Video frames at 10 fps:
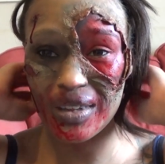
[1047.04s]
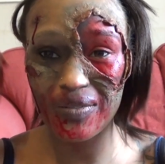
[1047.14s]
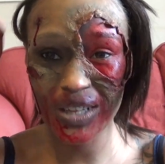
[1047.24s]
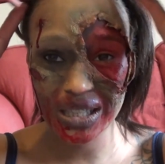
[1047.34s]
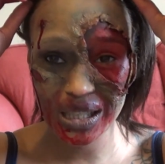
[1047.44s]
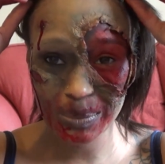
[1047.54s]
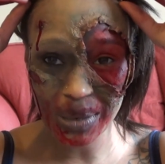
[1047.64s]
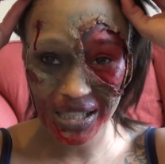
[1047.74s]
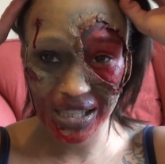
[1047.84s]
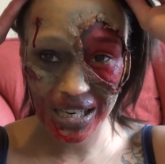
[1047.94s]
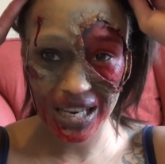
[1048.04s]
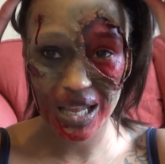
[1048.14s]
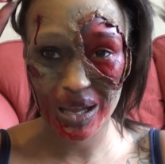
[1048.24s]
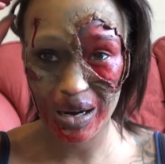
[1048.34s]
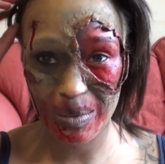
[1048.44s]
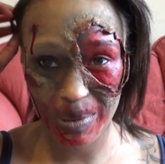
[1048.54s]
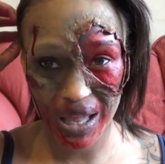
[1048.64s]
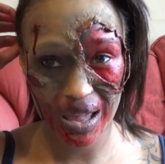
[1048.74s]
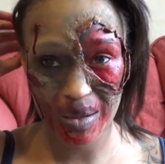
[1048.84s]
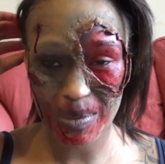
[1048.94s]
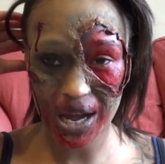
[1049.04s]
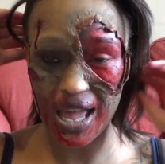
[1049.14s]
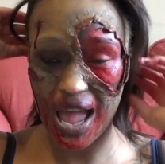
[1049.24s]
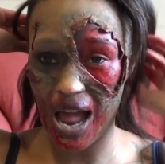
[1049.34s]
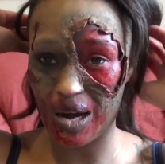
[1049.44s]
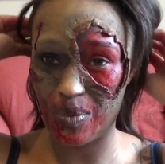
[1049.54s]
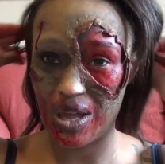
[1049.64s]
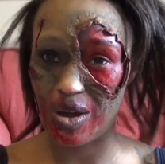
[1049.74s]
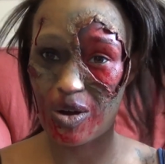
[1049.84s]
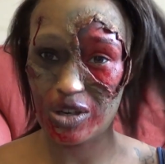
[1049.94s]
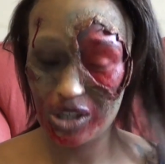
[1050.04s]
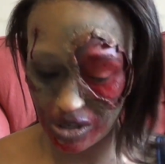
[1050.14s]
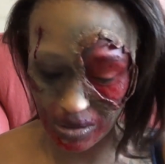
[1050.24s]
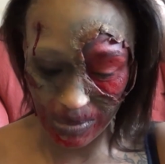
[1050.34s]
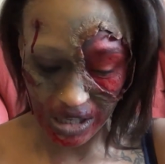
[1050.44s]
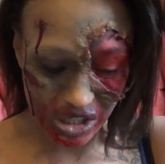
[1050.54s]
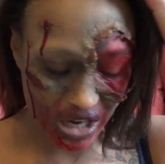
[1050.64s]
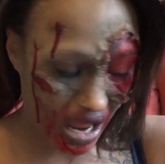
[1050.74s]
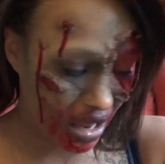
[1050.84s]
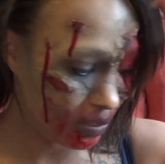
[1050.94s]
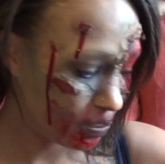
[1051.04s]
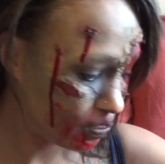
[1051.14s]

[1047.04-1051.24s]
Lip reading: This is basically going to be my Halloween costume this year.